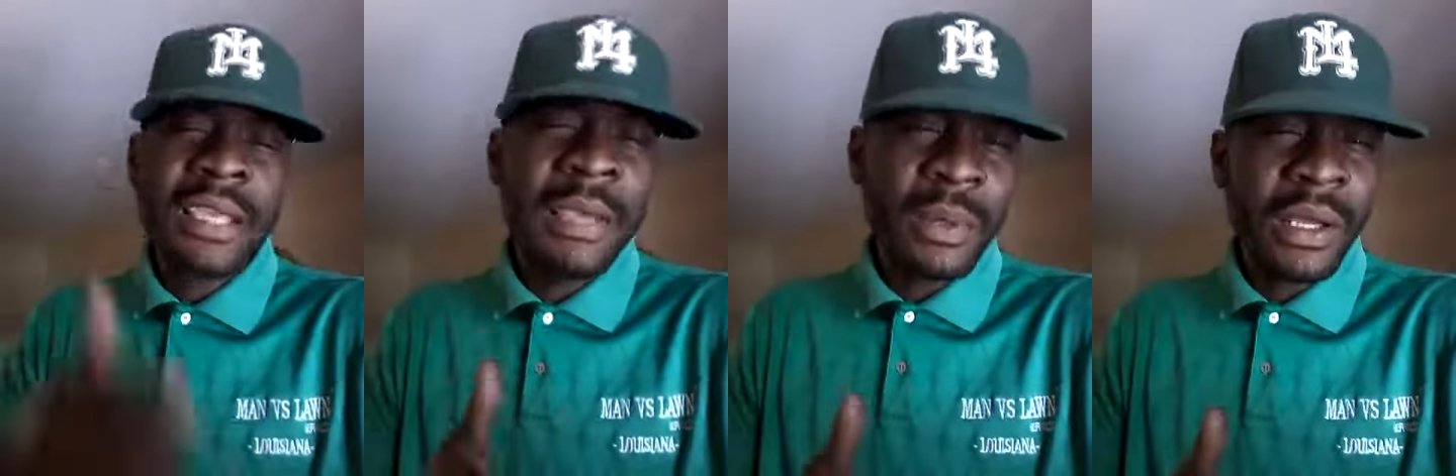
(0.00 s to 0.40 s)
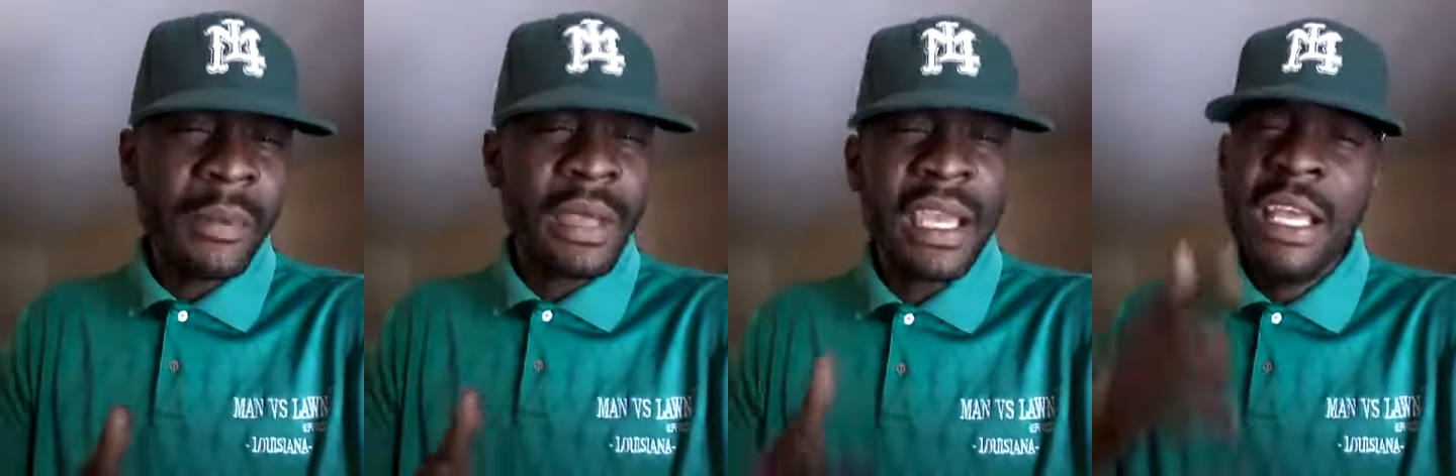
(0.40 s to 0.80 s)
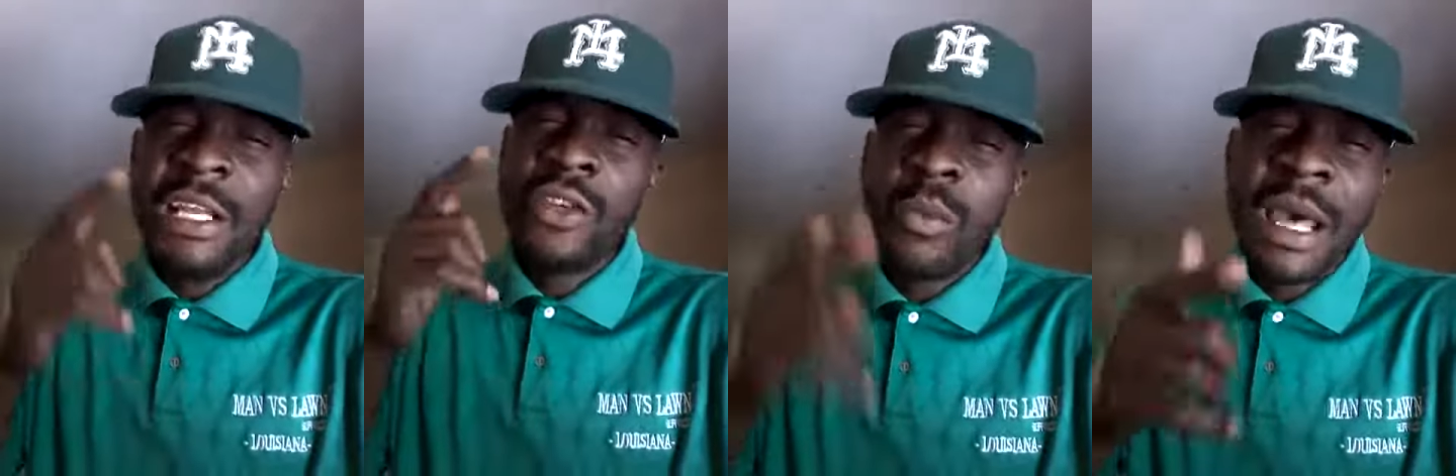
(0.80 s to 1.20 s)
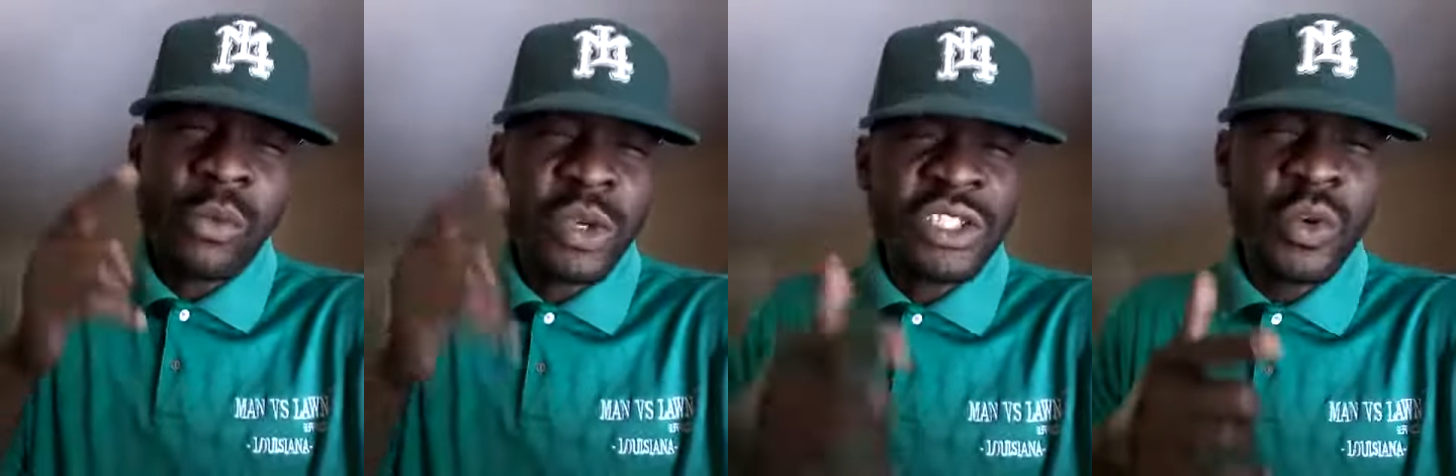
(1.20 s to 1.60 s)
Keep it up, man. No matter
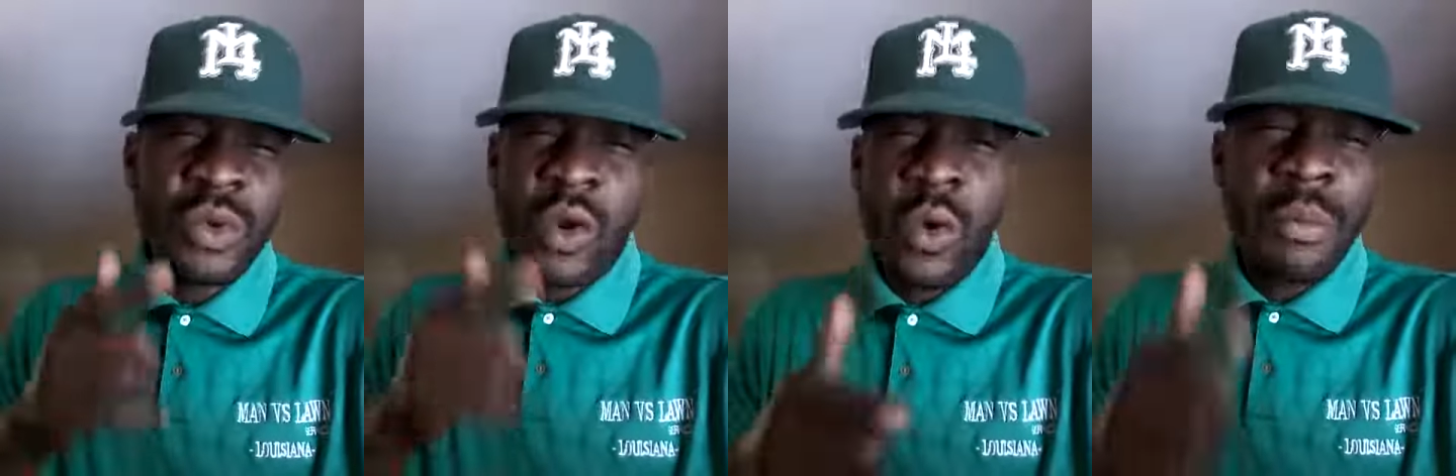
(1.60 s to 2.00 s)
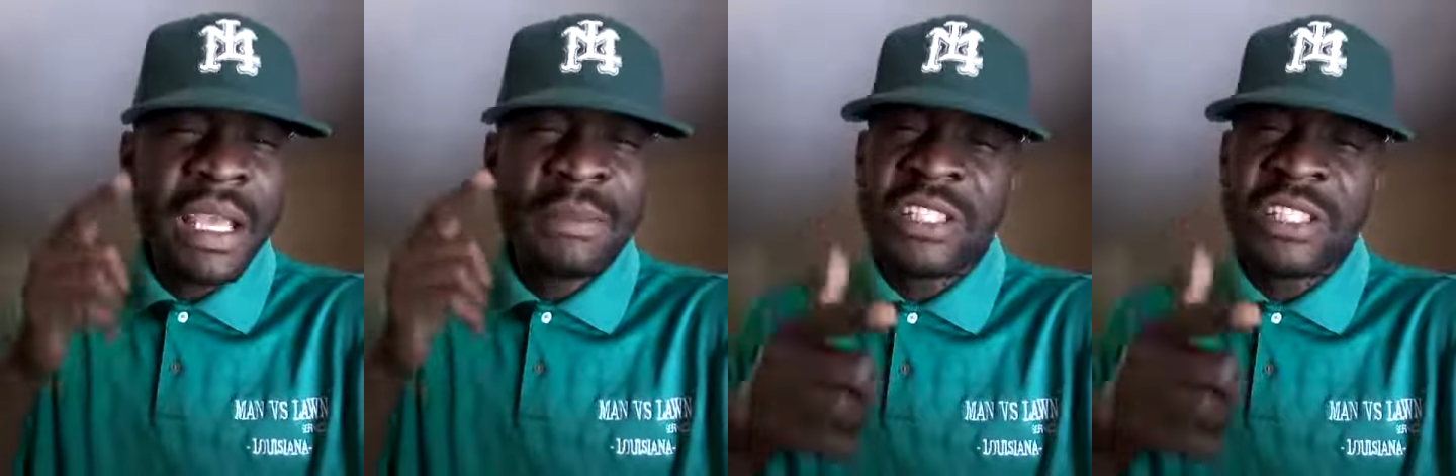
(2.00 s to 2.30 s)
what's going on, man,